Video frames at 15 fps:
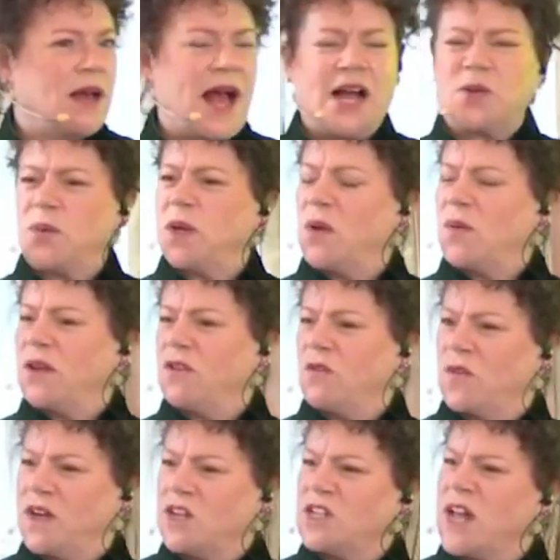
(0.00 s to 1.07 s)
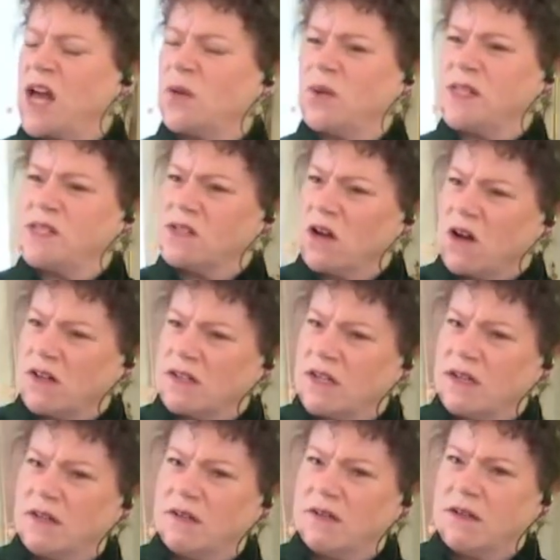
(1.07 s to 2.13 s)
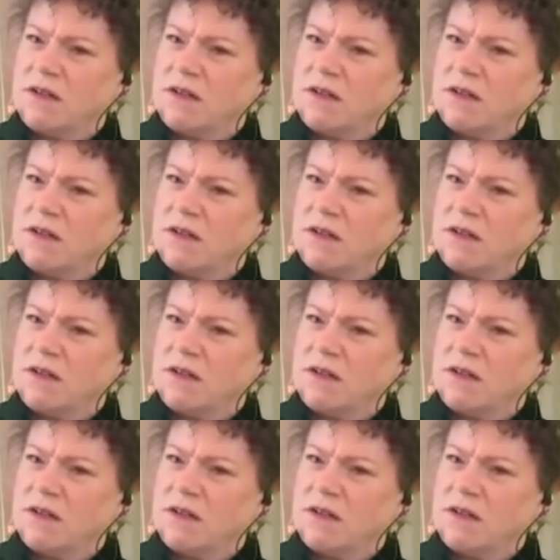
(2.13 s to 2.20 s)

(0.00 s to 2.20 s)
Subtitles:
How do we know when it's finished? How do we start it?